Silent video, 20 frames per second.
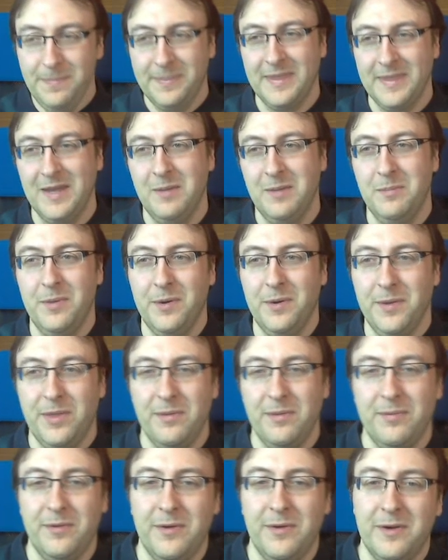both
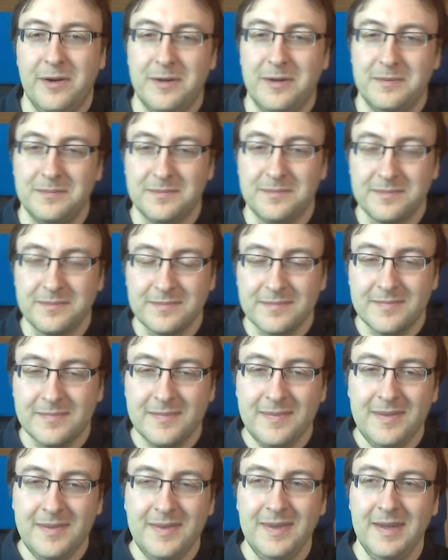for
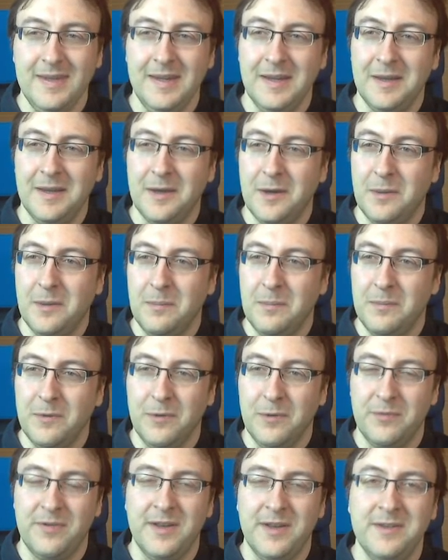
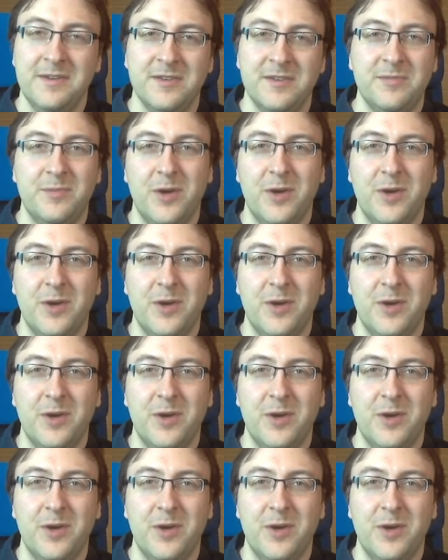offensive